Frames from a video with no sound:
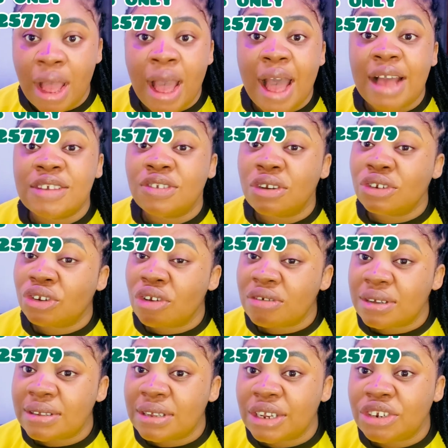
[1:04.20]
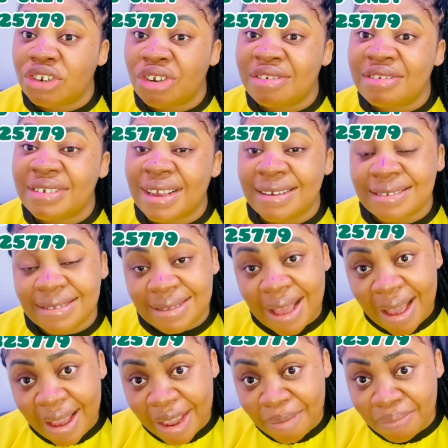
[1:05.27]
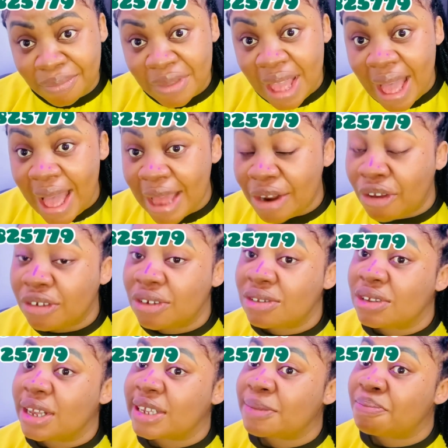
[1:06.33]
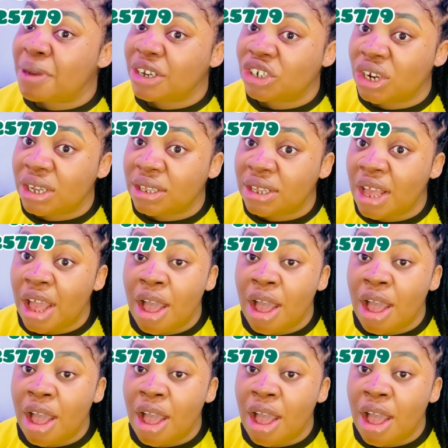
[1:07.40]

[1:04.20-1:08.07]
and such consultation takes time and also takes patience